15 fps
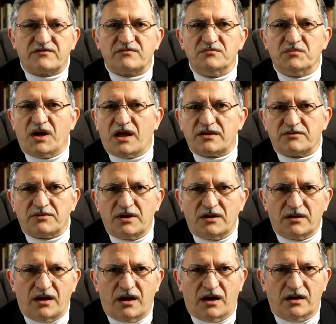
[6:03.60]

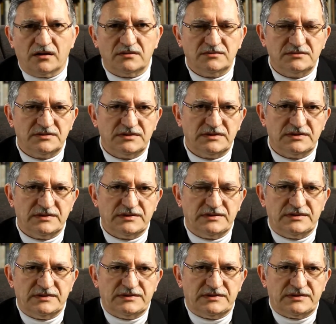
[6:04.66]
mother-in-law
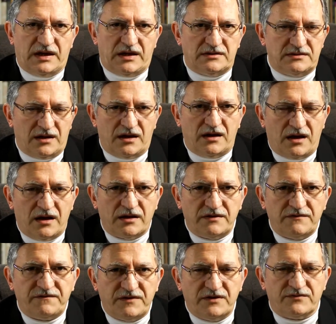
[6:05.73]
had a high
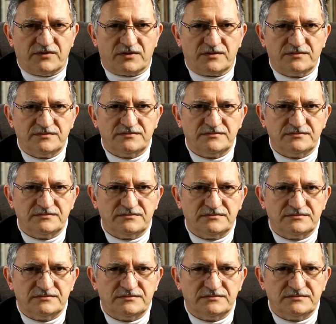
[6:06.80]
fever.
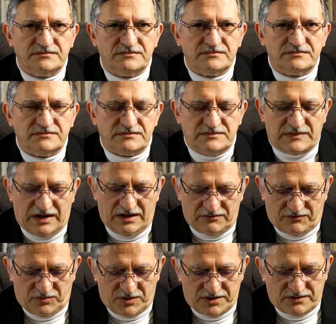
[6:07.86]

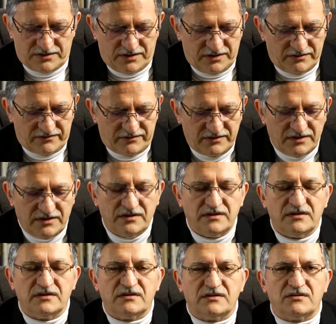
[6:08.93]
Elsewhere is
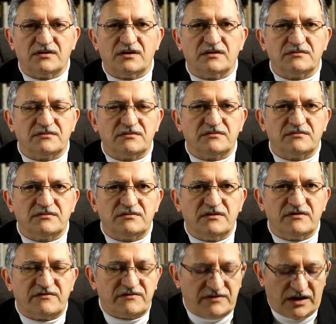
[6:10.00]

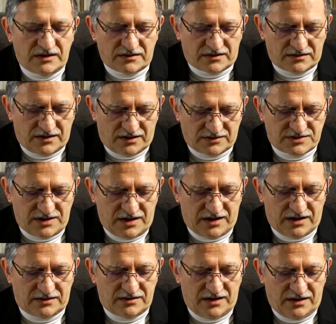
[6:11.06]
stated that she
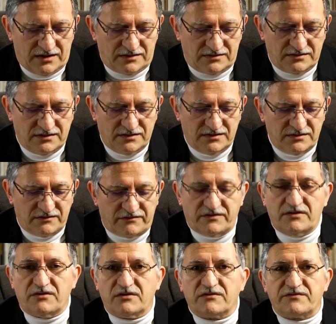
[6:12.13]
had a
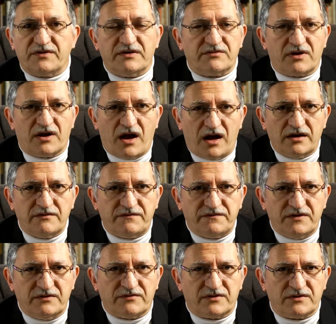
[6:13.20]
serious fever, a high
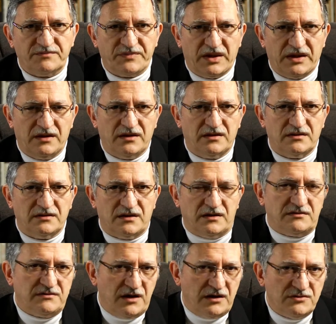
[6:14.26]
fever, a
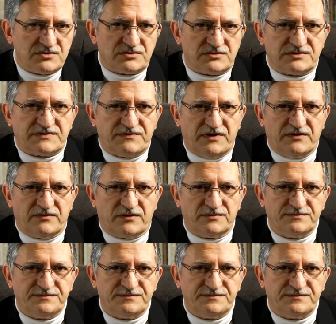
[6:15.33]
dangerous fever.